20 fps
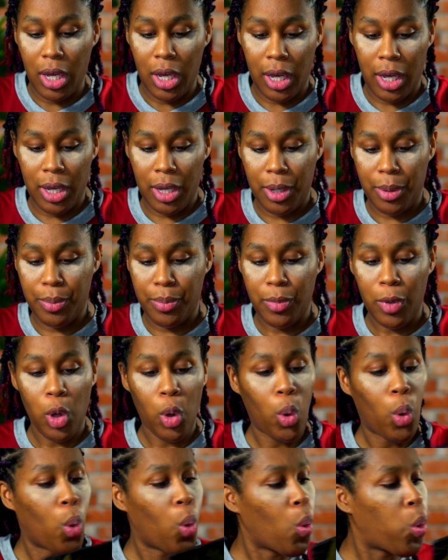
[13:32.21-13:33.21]

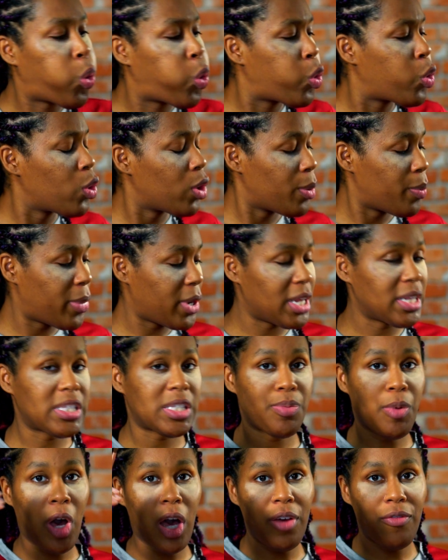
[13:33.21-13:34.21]
but
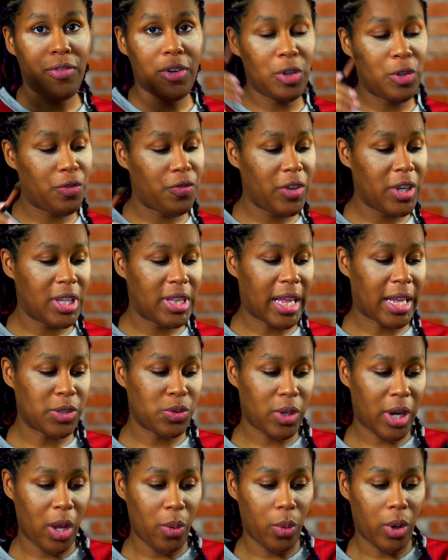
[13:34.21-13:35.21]
it's small and floofy and
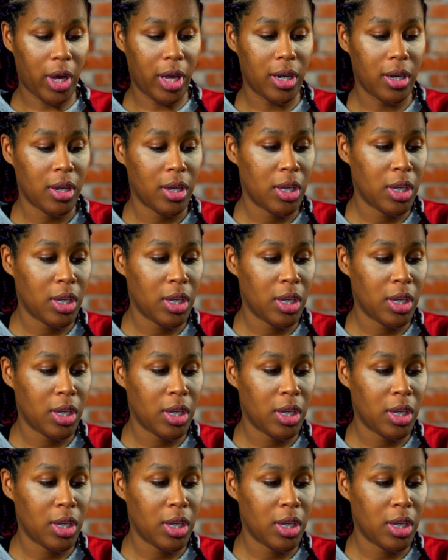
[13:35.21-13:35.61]
that's what I want.